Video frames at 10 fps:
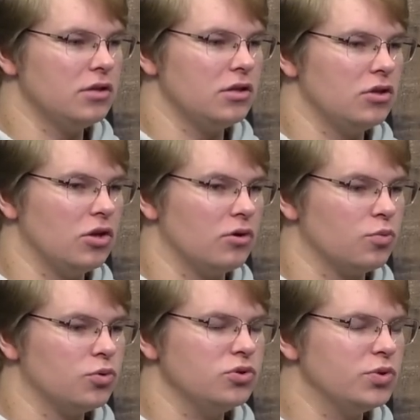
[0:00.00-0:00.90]

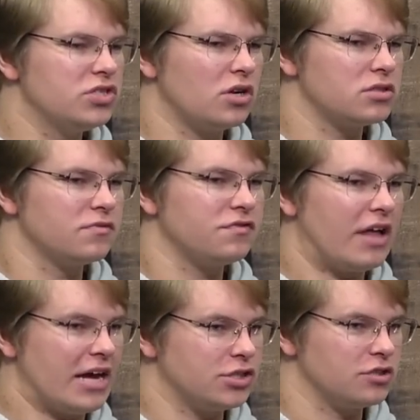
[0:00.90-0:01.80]
we saw some
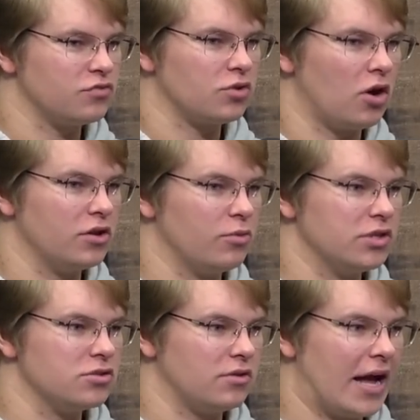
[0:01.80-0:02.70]
flashes from Carly
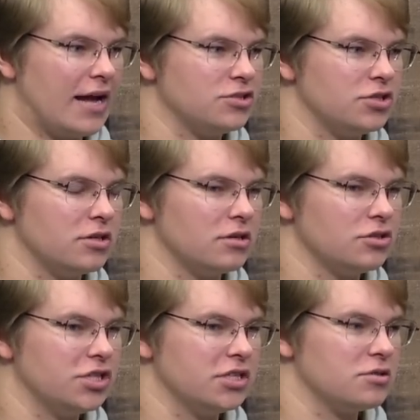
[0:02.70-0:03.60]
Wenzel last year.
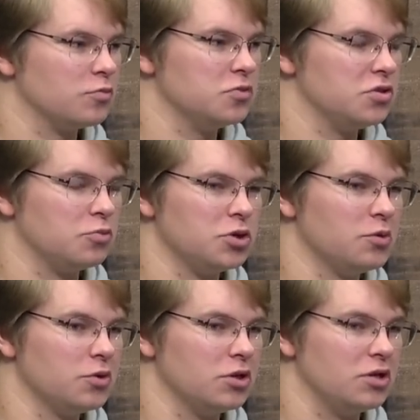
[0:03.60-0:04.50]
She had some really,
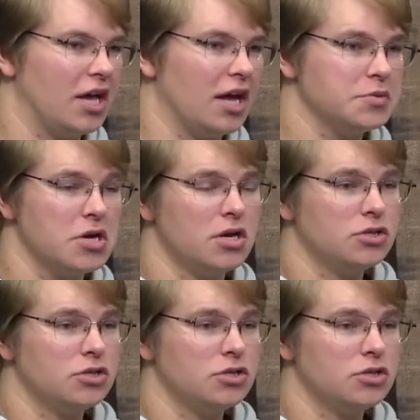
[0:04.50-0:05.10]
really good games.